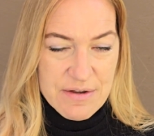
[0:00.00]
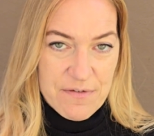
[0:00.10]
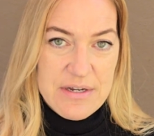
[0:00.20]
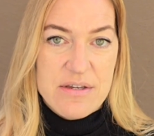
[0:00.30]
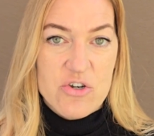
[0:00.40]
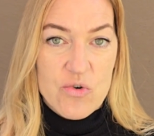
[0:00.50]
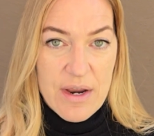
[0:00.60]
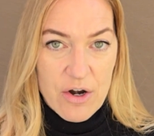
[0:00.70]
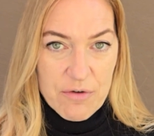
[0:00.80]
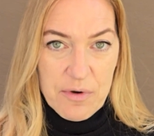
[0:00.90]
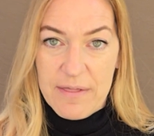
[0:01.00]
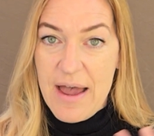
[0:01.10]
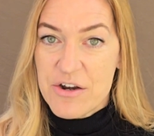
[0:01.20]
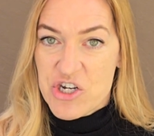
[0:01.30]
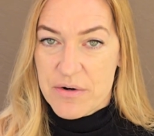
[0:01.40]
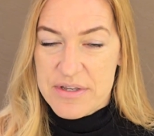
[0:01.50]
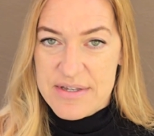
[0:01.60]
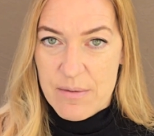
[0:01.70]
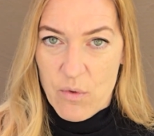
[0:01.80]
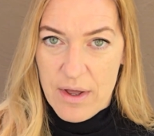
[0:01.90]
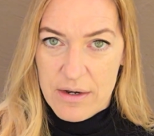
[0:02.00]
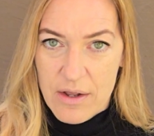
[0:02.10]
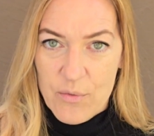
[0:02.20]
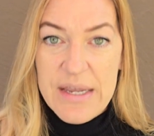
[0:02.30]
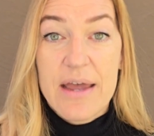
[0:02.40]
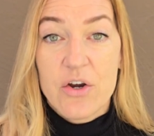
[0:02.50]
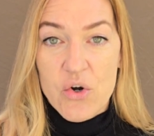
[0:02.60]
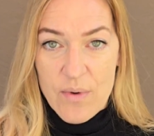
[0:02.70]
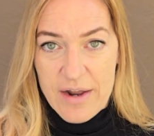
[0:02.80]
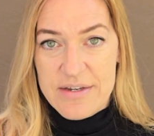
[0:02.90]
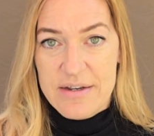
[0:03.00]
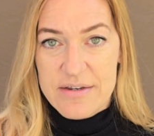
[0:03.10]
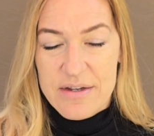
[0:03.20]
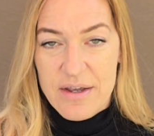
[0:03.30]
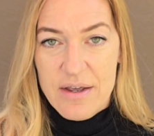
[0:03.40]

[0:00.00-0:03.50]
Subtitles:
if it is a trigger, if we lash out at someone, we can correct it.